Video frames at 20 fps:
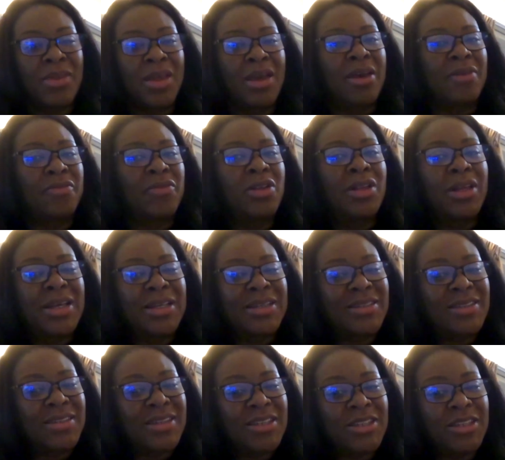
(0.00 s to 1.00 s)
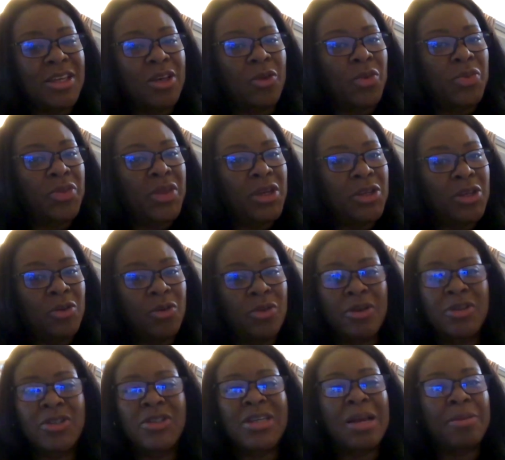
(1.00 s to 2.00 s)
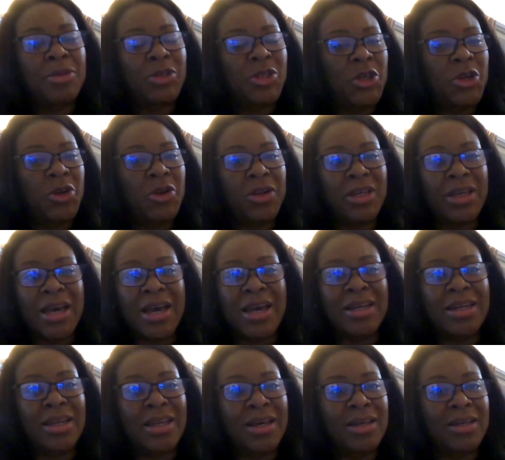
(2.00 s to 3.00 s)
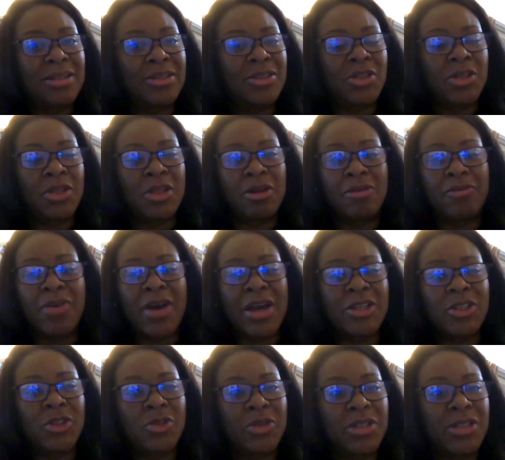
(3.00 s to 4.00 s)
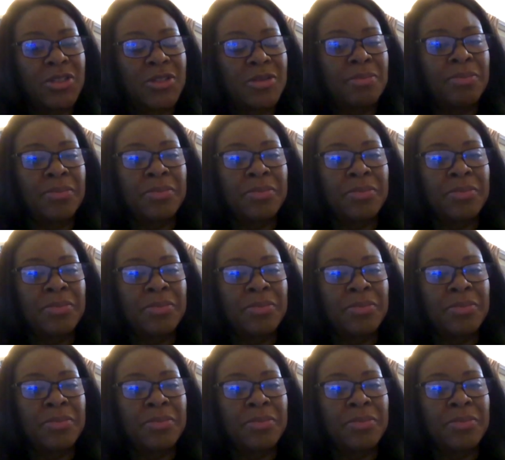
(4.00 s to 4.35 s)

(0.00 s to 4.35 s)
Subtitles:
If you look at CISA and what they do with their cybersecurity guidelines and their advisories,